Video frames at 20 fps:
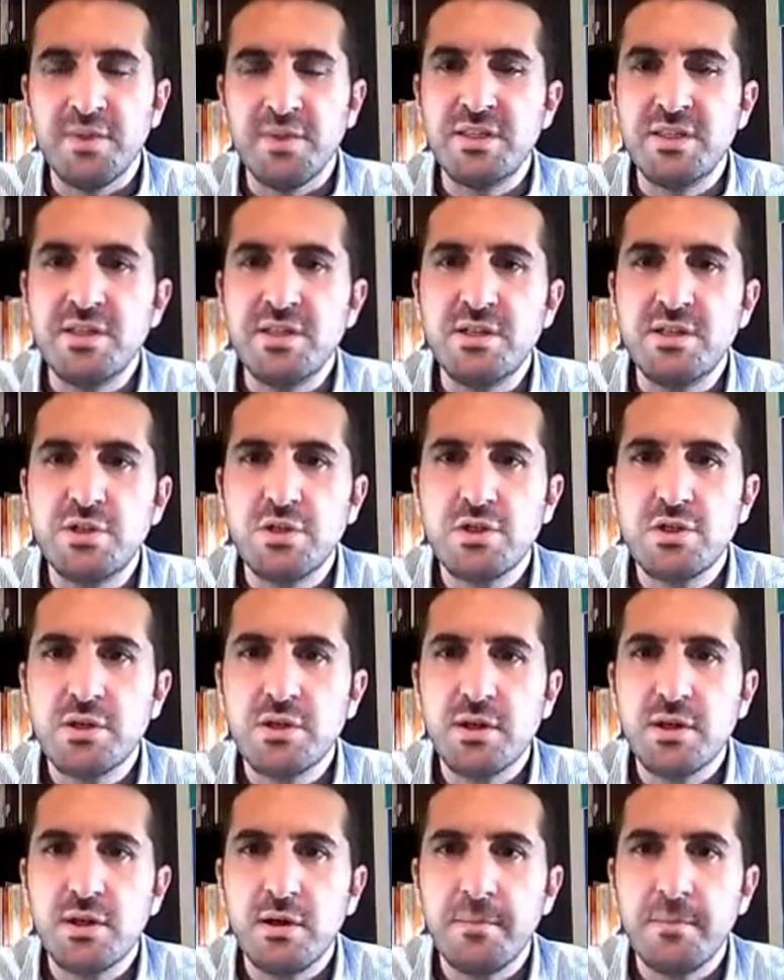teach
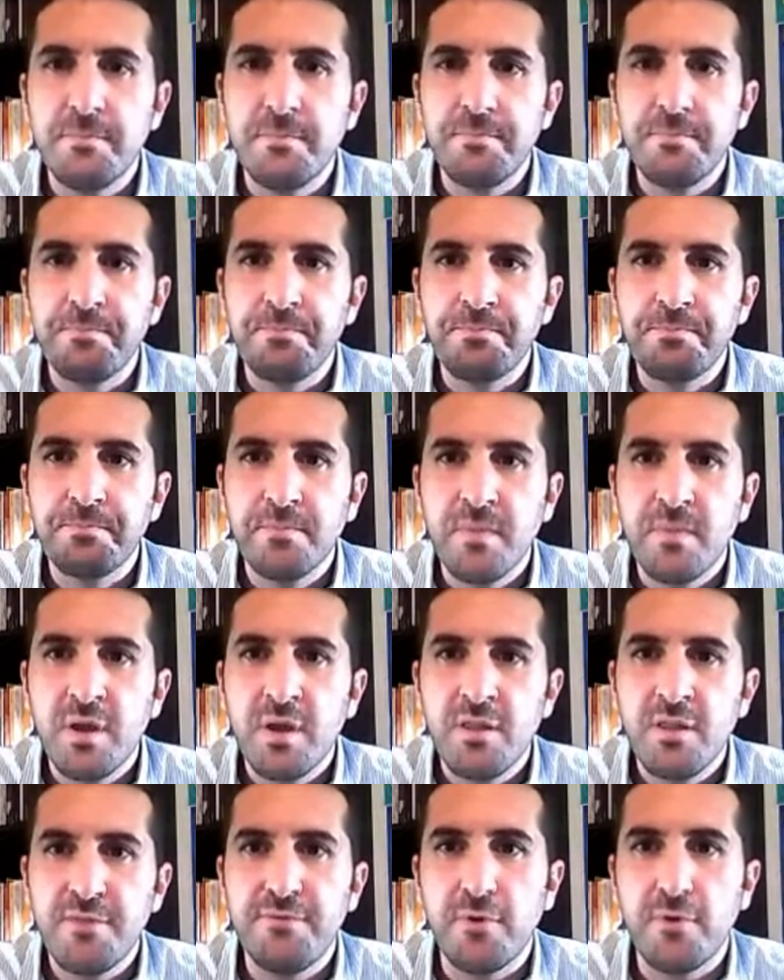
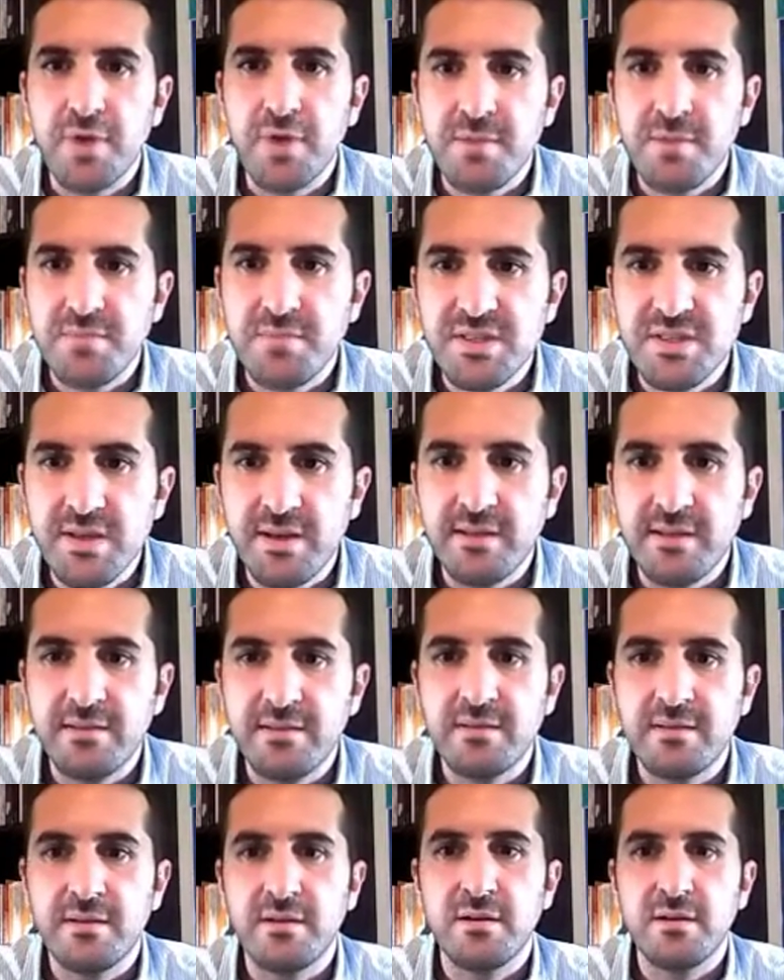the phonemes and